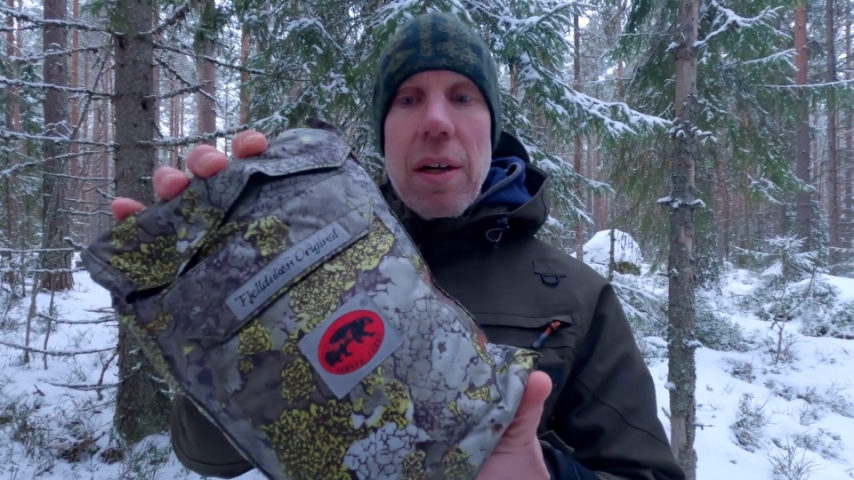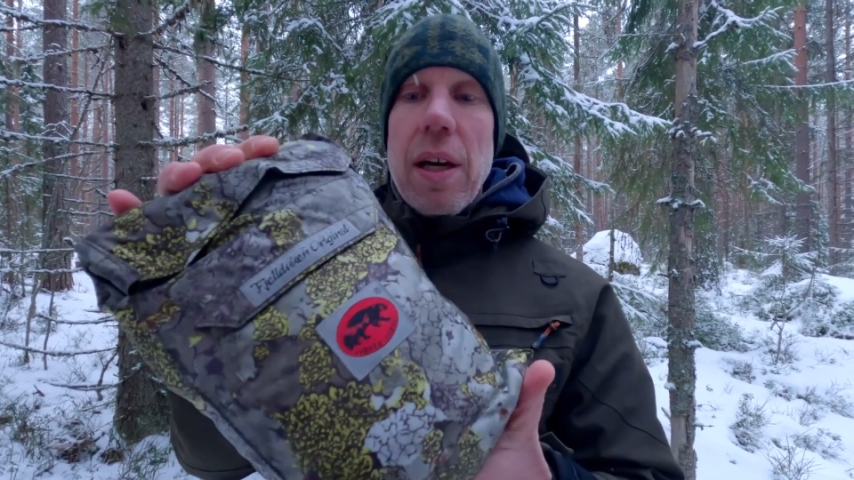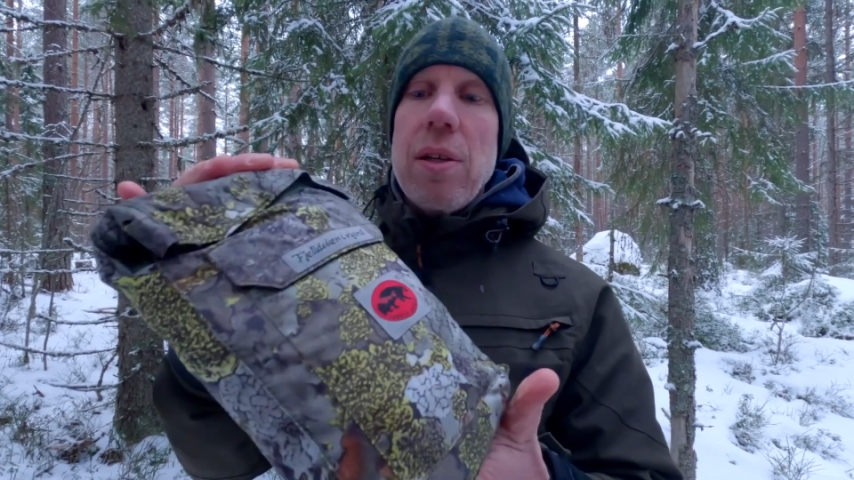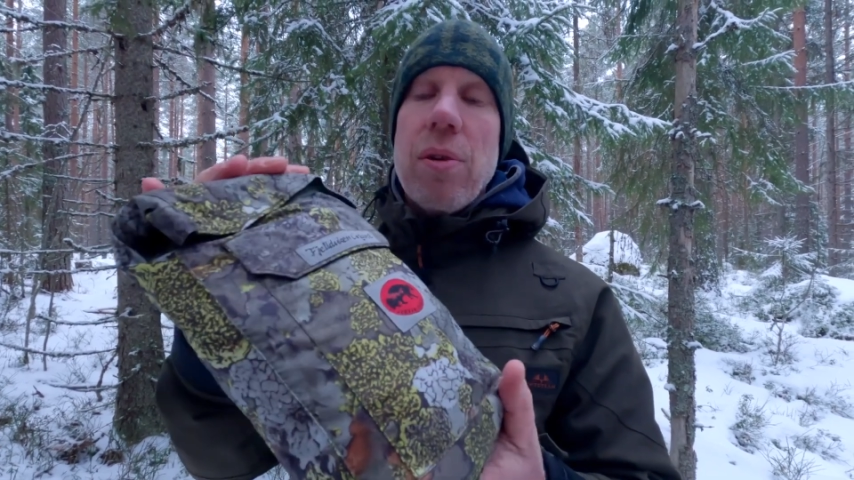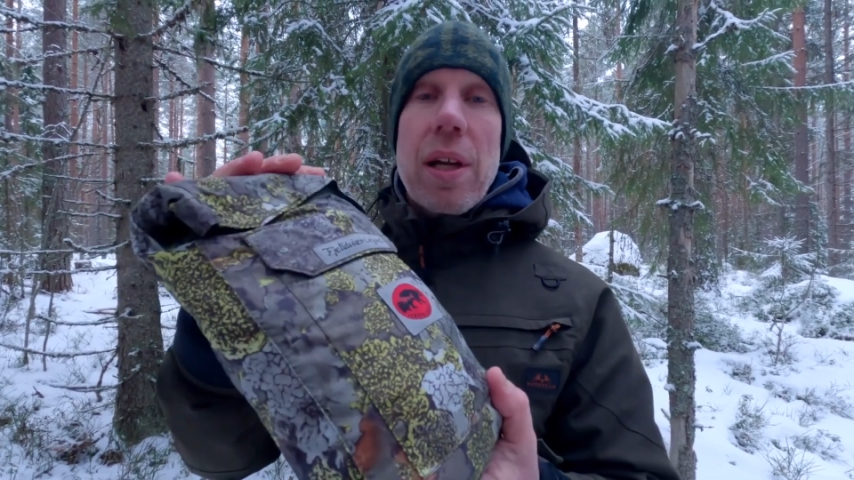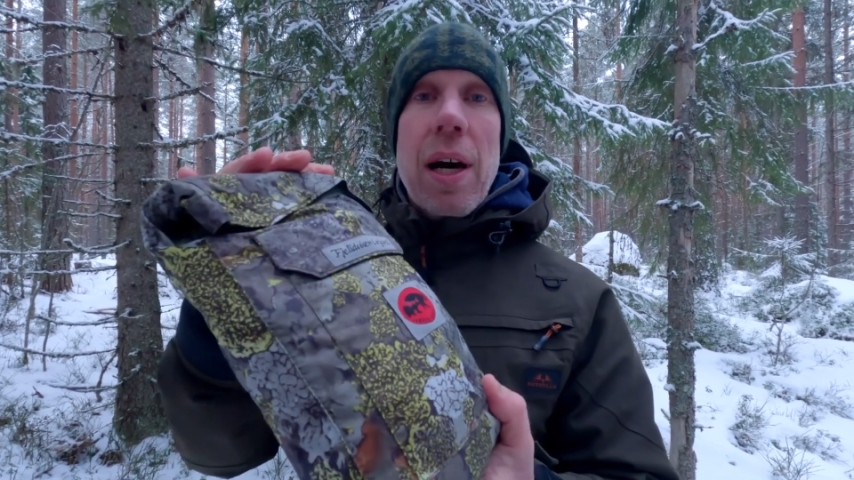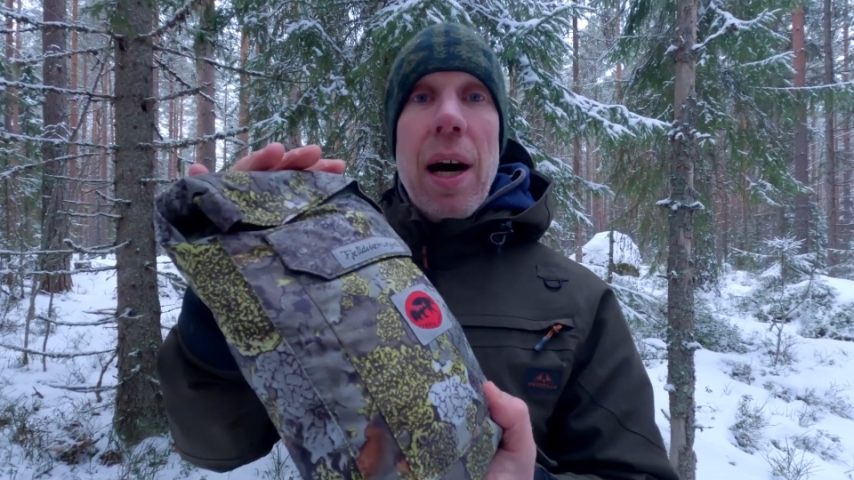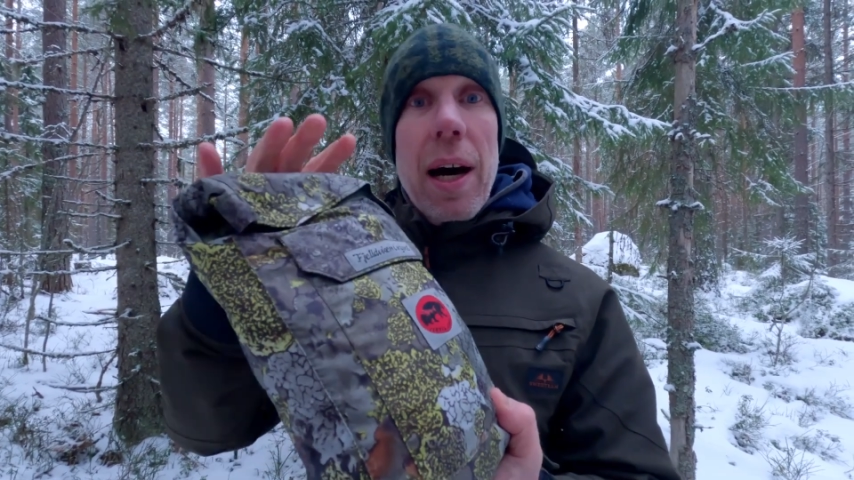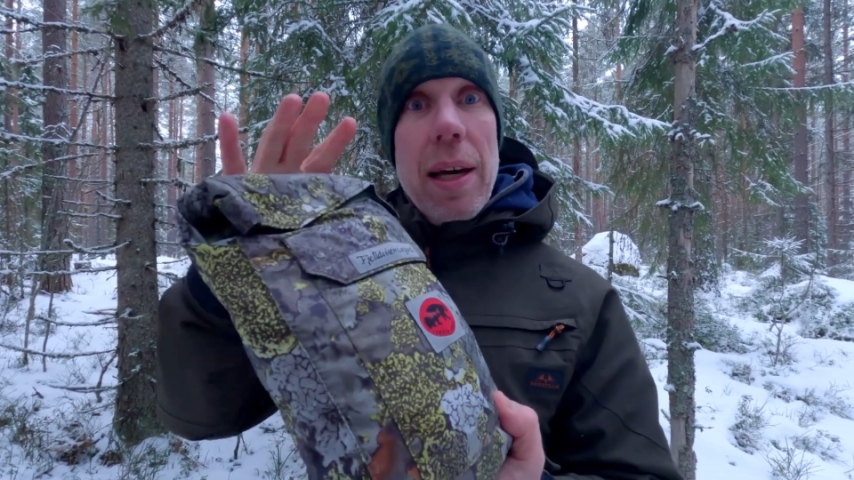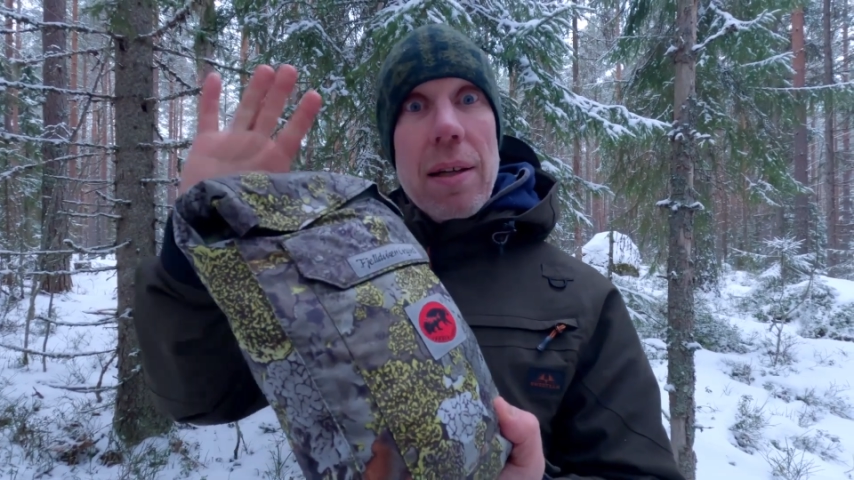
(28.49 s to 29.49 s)
and you can
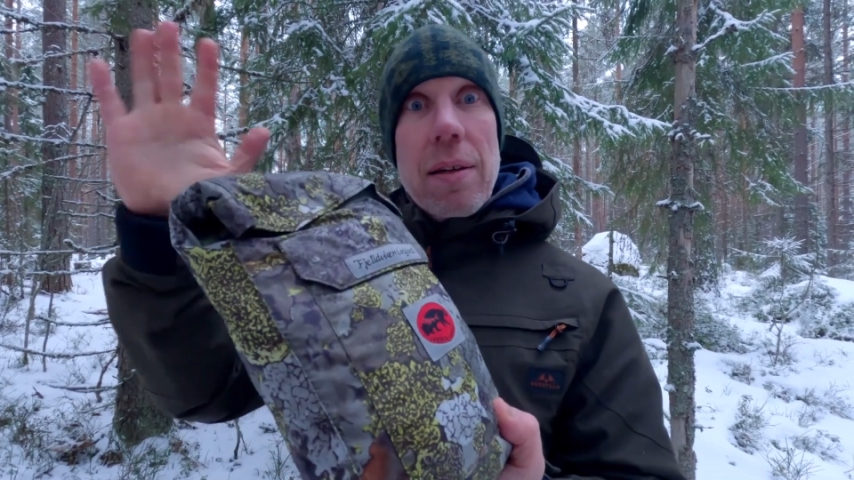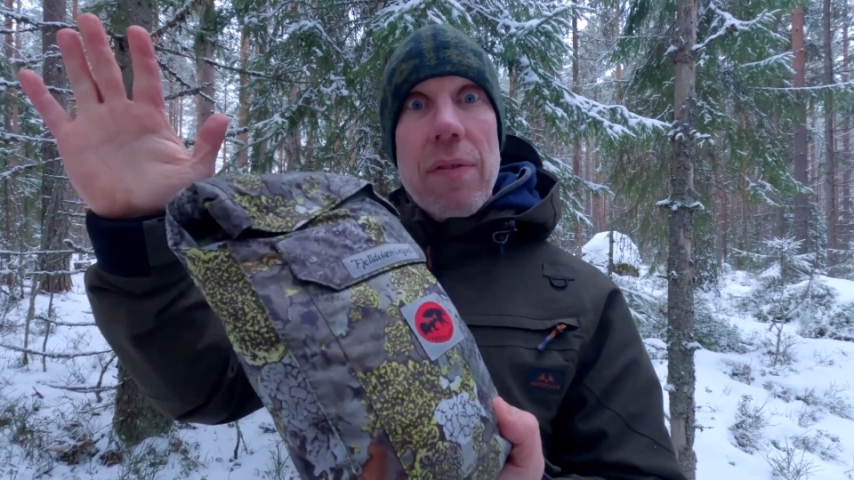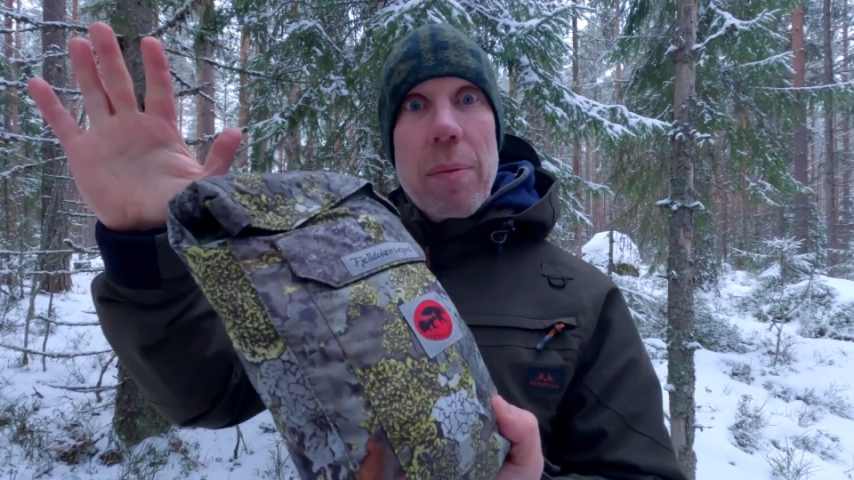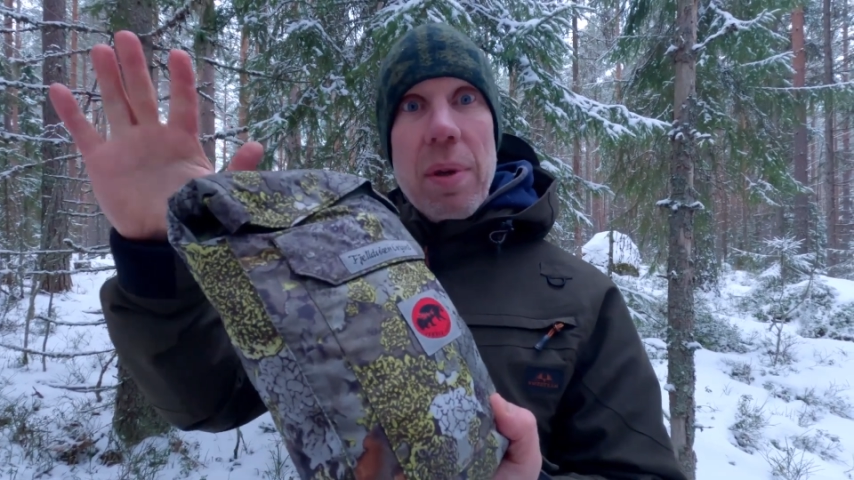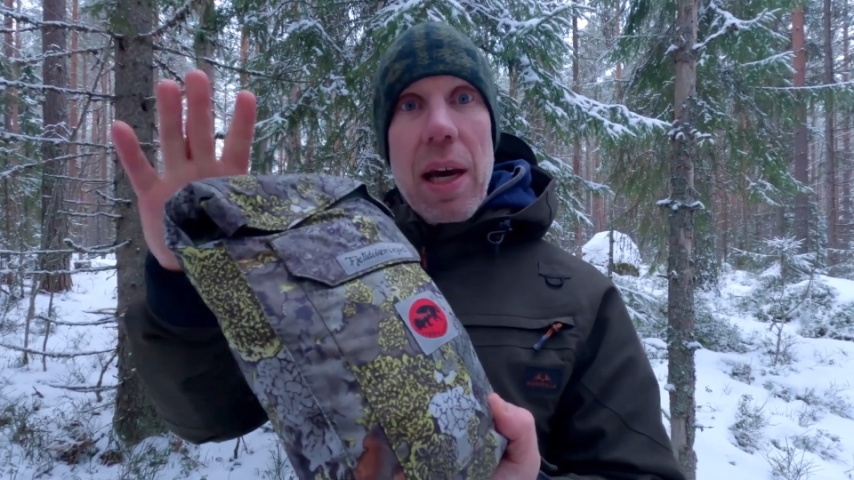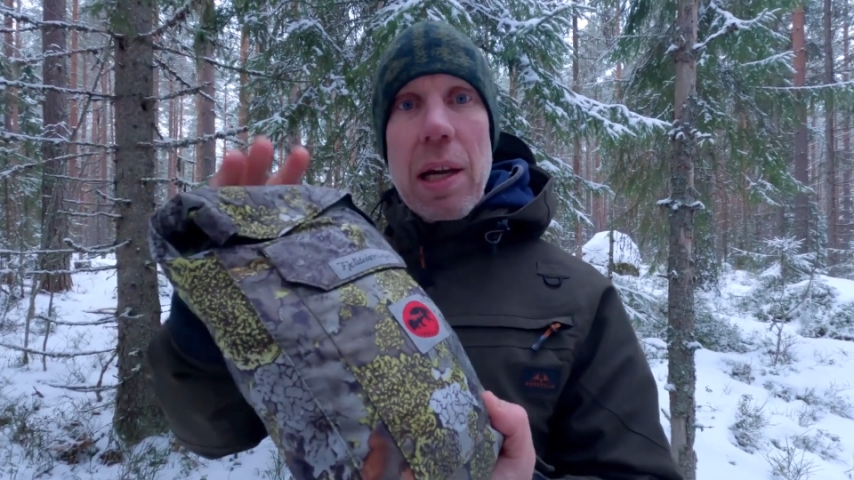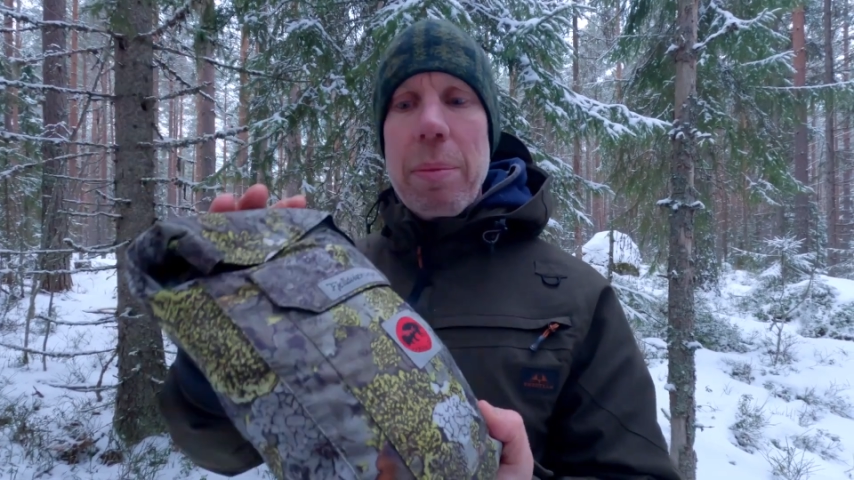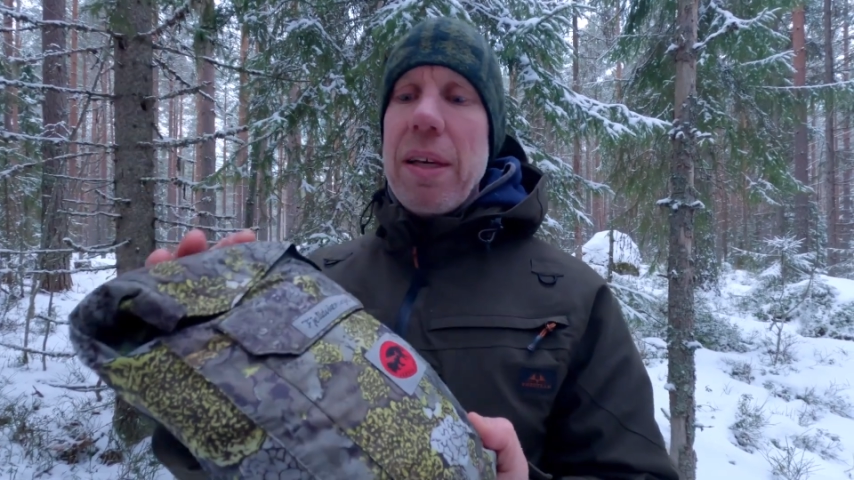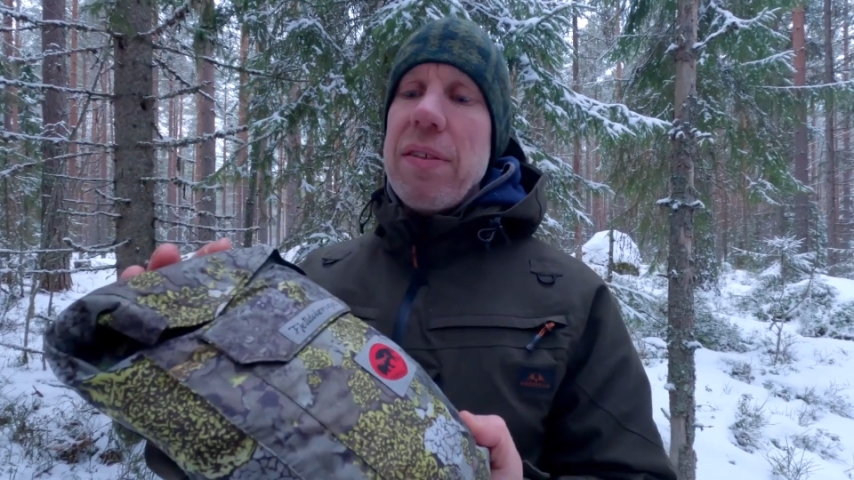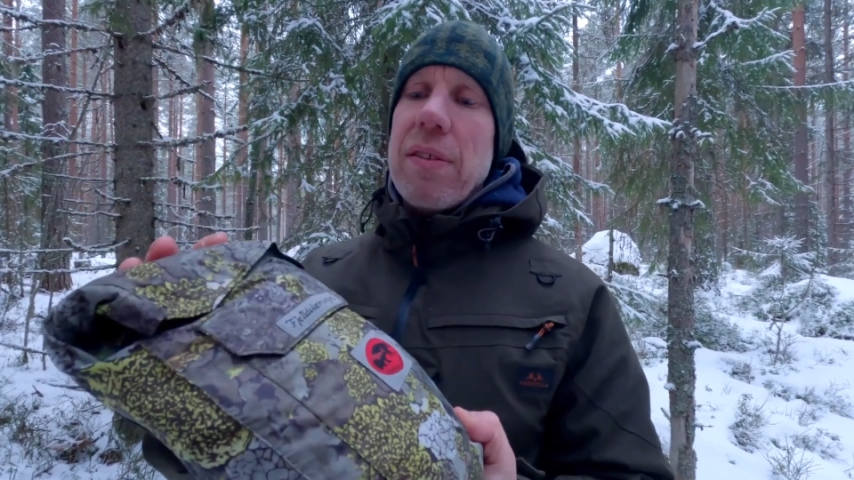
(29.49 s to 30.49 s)
hide from the
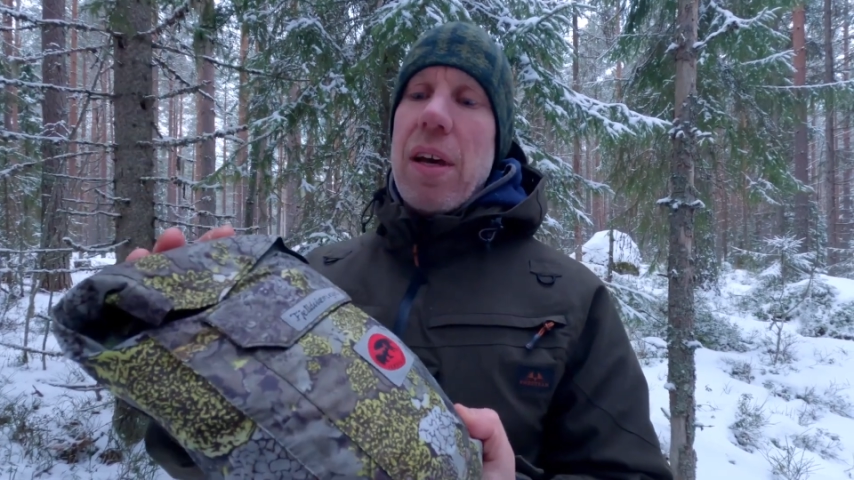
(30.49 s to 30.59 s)
enemies,